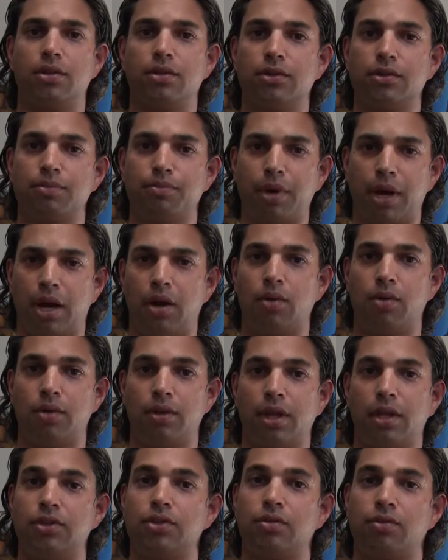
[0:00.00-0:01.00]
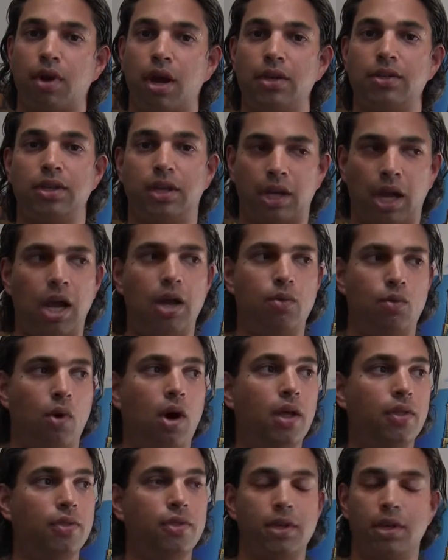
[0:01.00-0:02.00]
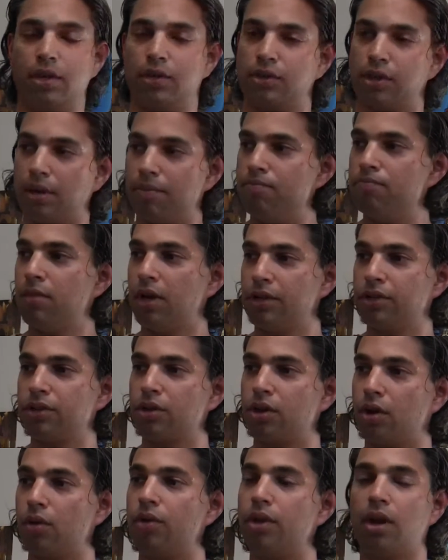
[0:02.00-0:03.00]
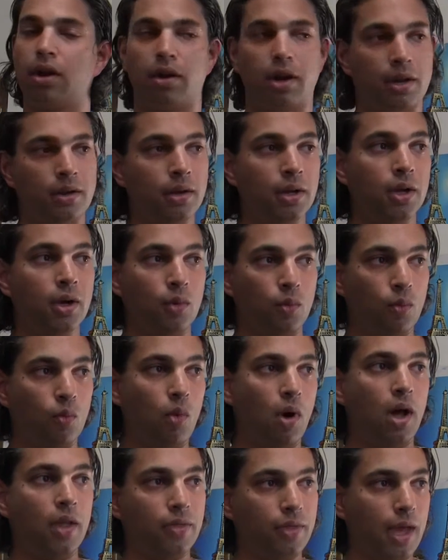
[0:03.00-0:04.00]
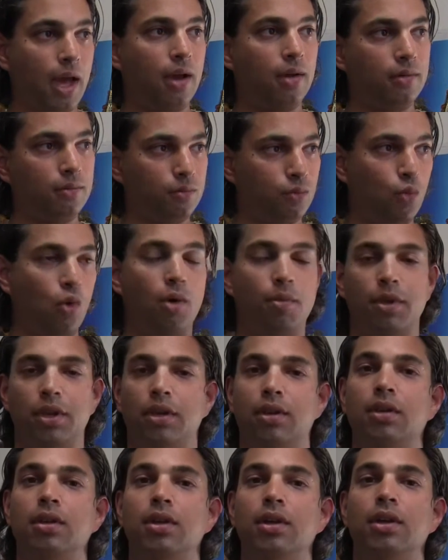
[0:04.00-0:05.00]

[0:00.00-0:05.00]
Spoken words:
this power that's arising, like, I want this, I must go there, I want that woman,